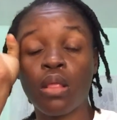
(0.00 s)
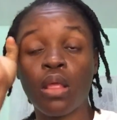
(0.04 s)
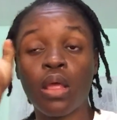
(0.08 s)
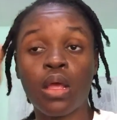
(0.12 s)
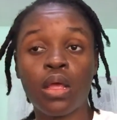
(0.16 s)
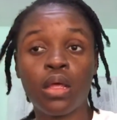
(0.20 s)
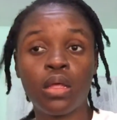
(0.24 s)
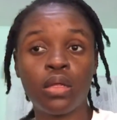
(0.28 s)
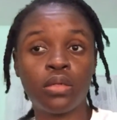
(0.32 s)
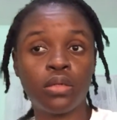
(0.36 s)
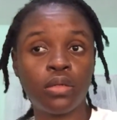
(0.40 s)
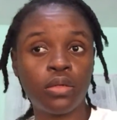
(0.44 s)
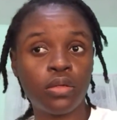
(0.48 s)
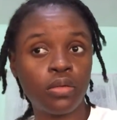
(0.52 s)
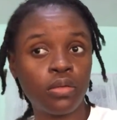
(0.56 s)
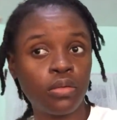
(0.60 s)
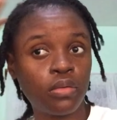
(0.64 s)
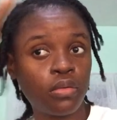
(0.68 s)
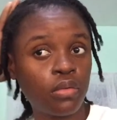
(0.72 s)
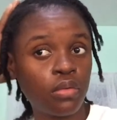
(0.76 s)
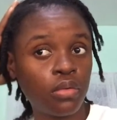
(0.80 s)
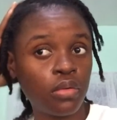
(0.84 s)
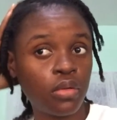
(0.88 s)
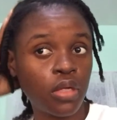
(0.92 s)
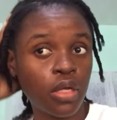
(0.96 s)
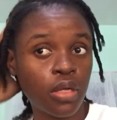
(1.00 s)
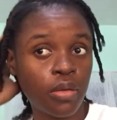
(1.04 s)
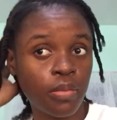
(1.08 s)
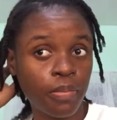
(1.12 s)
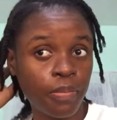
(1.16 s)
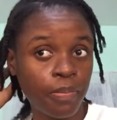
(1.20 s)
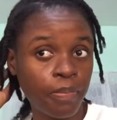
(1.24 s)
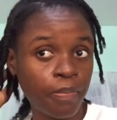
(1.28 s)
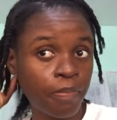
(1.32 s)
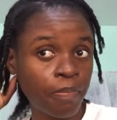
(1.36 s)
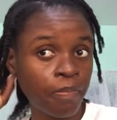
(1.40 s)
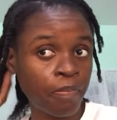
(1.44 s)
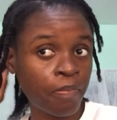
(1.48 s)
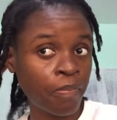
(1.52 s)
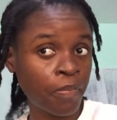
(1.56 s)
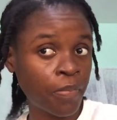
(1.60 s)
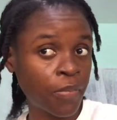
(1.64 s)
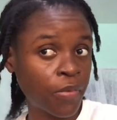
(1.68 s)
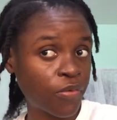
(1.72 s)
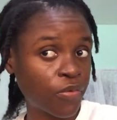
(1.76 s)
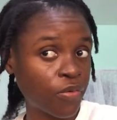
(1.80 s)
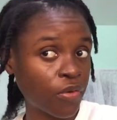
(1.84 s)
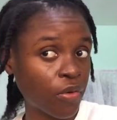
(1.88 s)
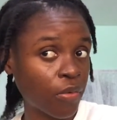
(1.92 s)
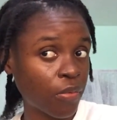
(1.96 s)
and yeah,
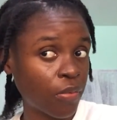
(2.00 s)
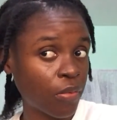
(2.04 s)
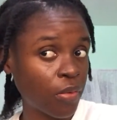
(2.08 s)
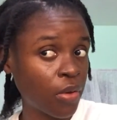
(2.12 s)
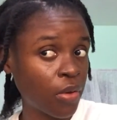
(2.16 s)
so